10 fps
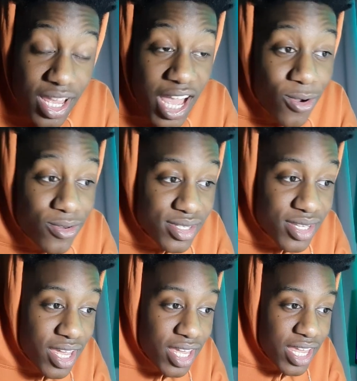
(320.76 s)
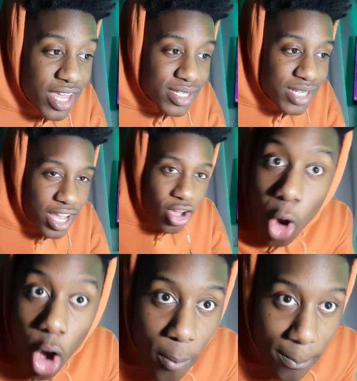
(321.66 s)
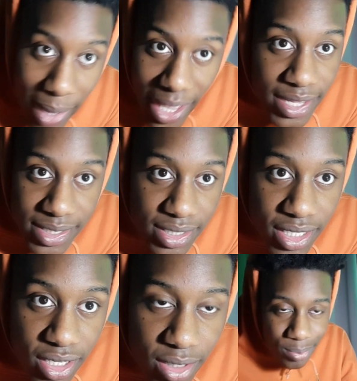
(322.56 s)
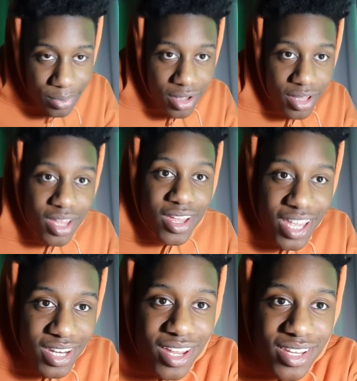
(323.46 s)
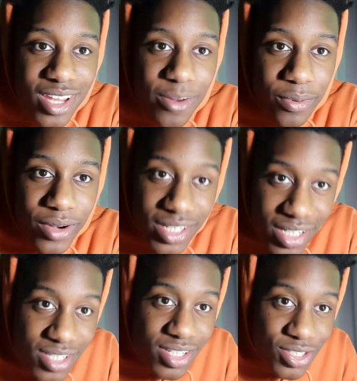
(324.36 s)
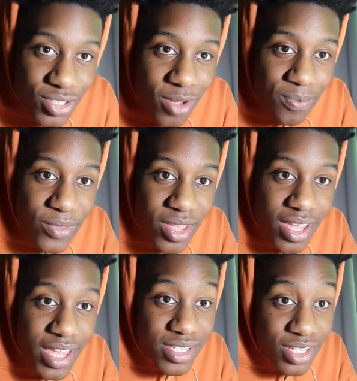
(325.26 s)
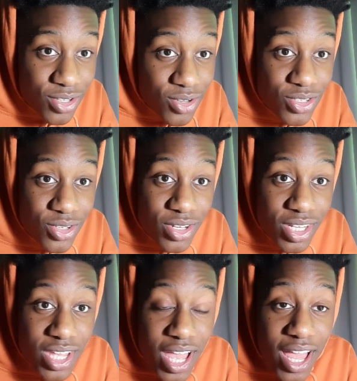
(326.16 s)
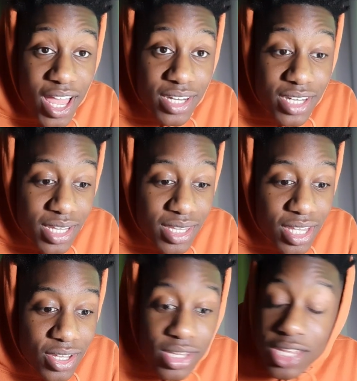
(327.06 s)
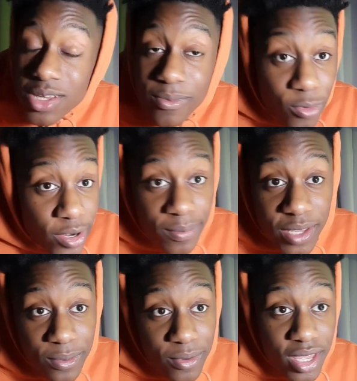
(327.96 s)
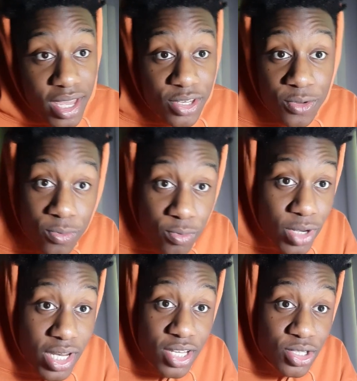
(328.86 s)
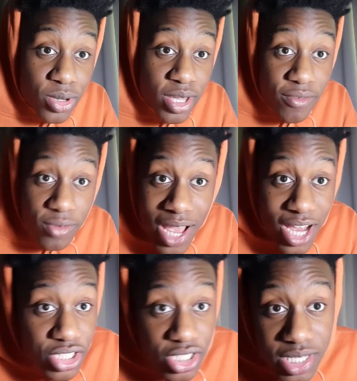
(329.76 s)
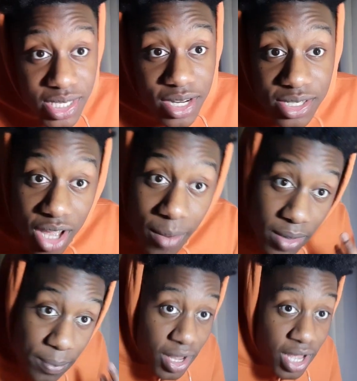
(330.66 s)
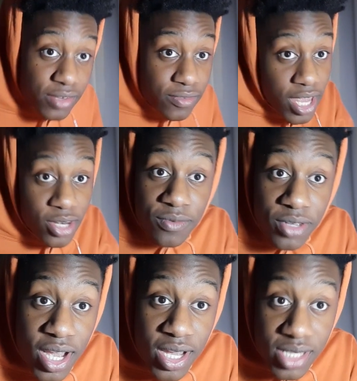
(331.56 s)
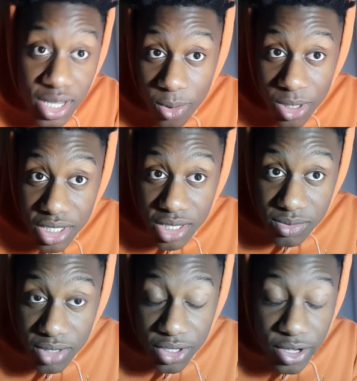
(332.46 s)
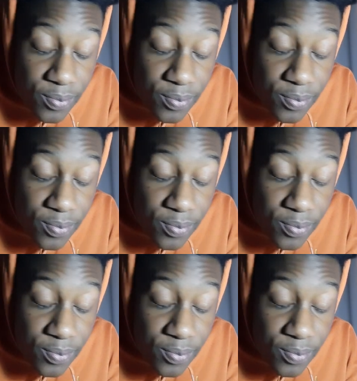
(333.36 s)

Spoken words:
I won't say it's like amazing, but it does a pretty decent job. It's a good uni, and I think there's some great people here, and you'll really enjoy it if you actually decided to come and apply, for any of you guys that are watching this video.